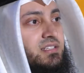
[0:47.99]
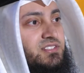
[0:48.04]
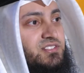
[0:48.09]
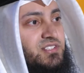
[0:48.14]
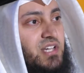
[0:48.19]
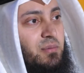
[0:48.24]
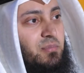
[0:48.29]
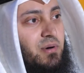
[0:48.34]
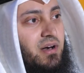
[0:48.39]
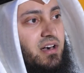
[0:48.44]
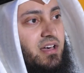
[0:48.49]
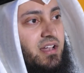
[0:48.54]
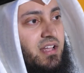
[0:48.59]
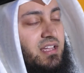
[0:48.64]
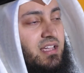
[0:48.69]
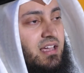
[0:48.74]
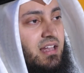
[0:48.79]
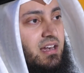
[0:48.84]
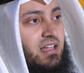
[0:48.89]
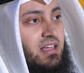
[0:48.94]

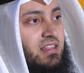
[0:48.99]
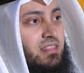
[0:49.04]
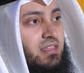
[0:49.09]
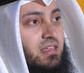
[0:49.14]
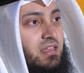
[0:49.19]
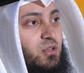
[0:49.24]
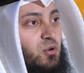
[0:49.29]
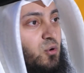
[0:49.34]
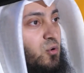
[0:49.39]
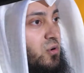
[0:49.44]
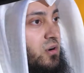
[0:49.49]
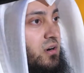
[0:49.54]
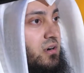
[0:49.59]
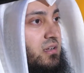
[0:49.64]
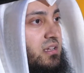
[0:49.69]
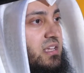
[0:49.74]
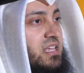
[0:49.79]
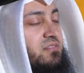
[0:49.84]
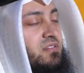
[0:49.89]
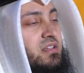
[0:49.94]
Tabarak alladhi, or
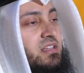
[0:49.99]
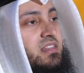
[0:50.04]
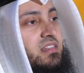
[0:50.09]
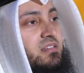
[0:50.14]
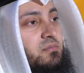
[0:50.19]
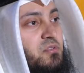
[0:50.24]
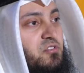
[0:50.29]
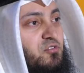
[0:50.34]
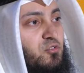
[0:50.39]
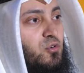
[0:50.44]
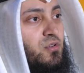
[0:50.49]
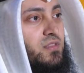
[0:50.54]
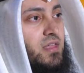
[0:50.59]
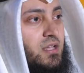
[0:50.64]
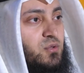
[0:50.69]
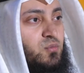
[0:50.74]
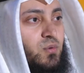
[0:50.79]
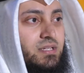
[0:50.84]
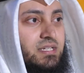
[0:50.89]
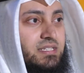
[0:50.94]
even before
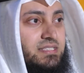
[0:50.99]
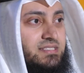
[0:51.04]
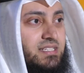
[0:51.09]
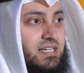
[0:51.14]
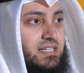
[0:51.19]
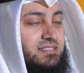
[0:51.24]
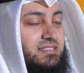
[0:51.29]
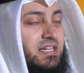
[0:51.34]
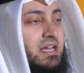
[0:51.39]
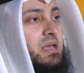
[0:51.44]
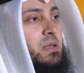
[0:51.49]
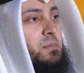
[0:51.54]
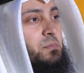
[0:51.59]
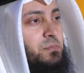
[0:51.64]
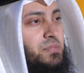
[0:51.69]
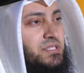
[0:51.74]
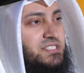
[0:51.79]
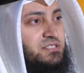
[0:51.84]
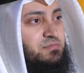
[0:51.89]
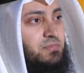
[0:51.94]
that, what he says,
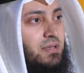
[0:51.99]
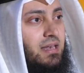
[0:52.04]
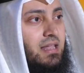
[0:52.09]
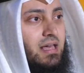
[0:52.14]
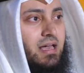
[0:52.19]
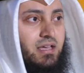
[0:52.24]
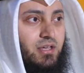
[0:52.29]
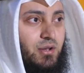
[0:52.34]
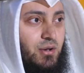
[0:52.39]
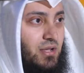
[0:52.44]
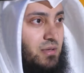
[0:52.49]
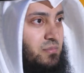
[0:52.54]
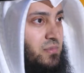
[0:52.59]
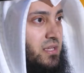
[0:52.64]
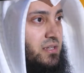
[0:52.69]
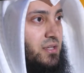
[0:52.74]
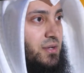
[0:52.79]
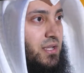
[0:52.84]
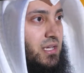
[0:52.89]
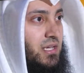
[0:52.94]
Bismillahir Rahmanir